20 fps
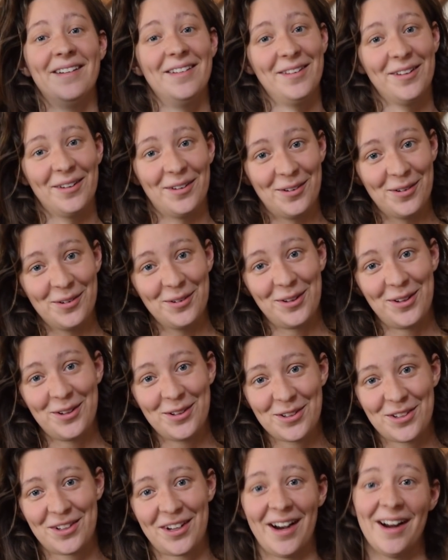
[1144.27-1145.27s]
the whole
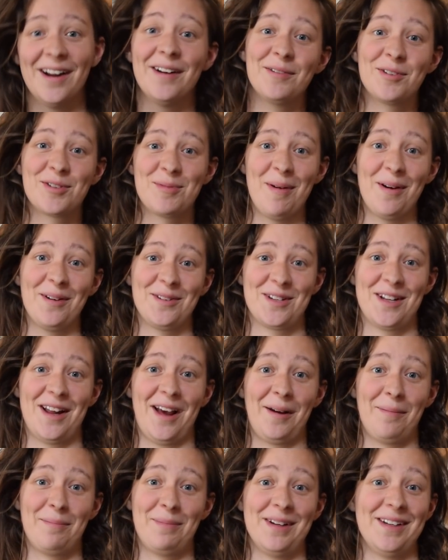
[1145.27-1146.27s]
yurt kind of smells
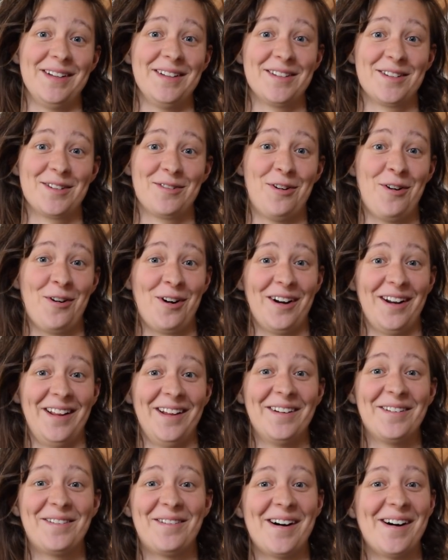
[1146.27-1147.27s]
like beans for a
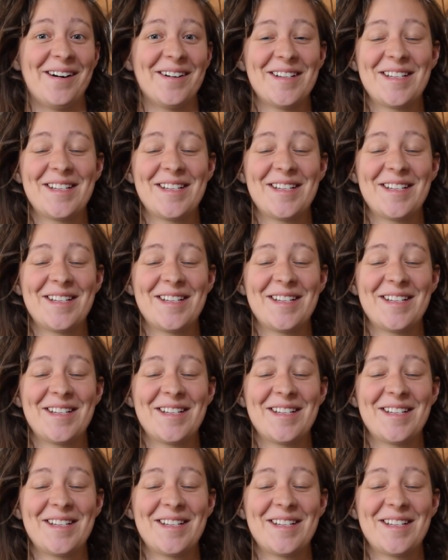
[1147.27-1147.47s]
little while.